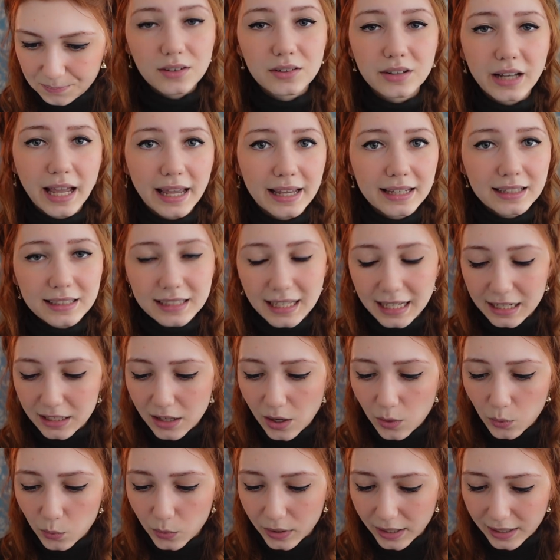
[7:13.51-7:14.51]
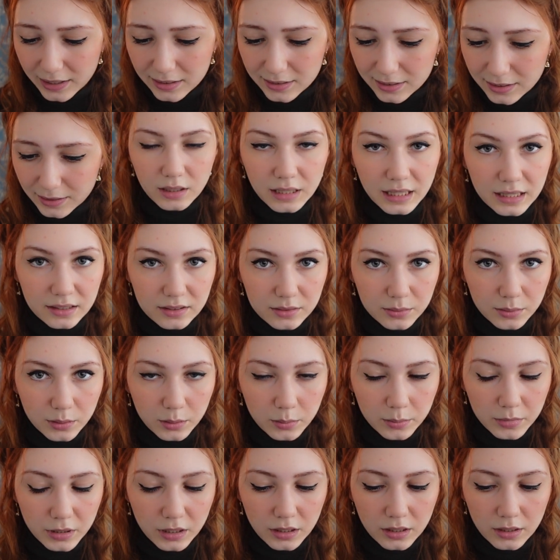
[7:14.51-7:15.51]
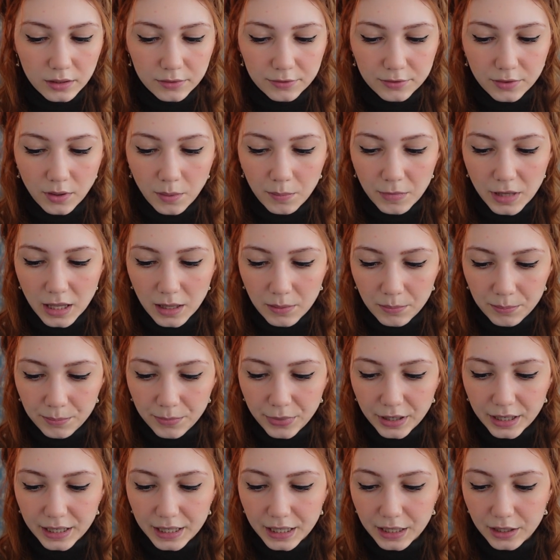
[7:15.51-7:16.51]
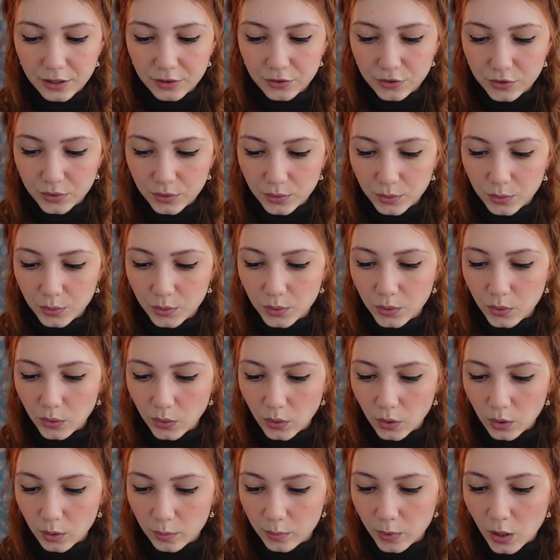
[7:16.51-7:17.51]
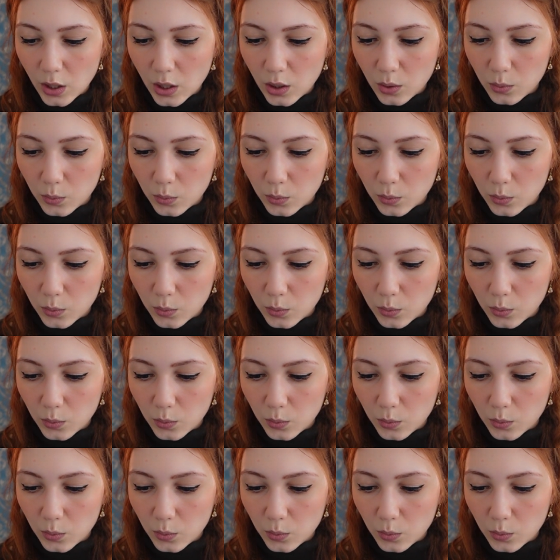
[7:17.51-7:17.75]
Okay, cannot wait. Next will be From Empire to Globe,